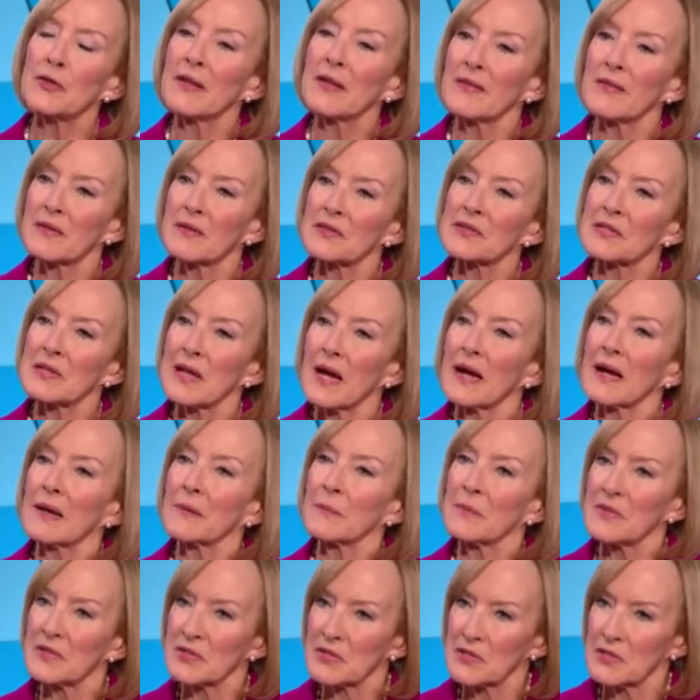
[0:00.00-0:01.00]
I mean, yeah,
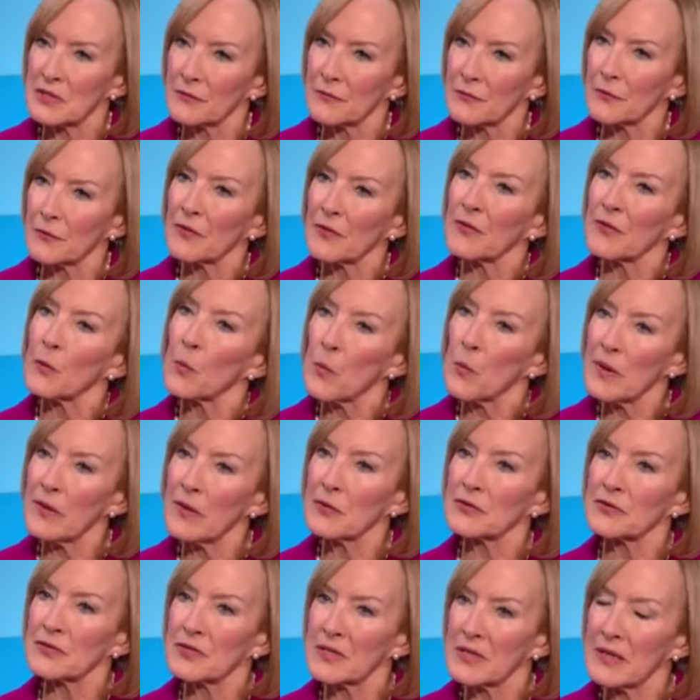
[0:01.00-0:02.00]
I mean, he, like,
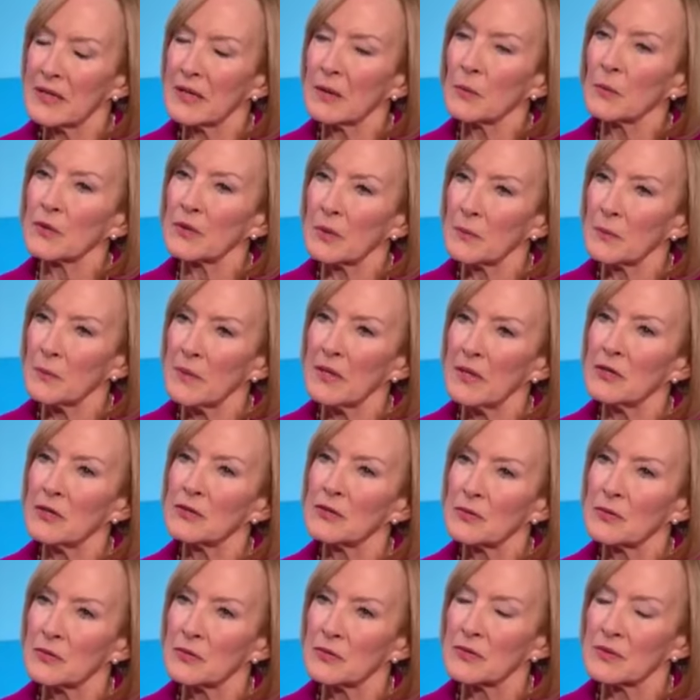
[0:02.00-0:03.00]
was a senator, and
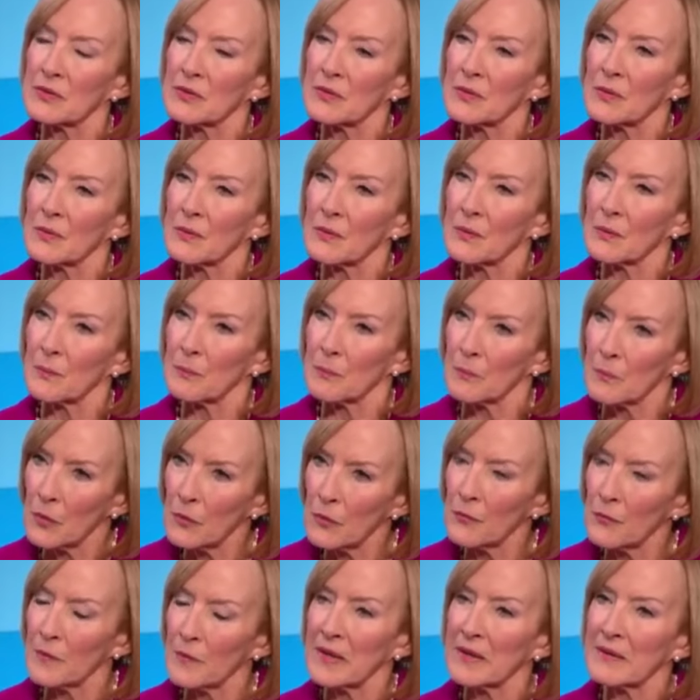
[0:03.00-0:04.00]
he could do things,
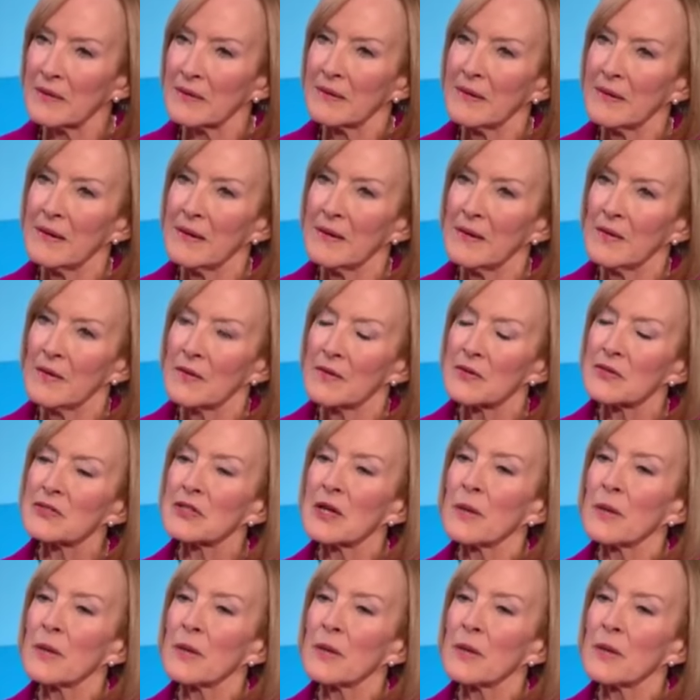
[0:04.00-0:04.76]
and yeah.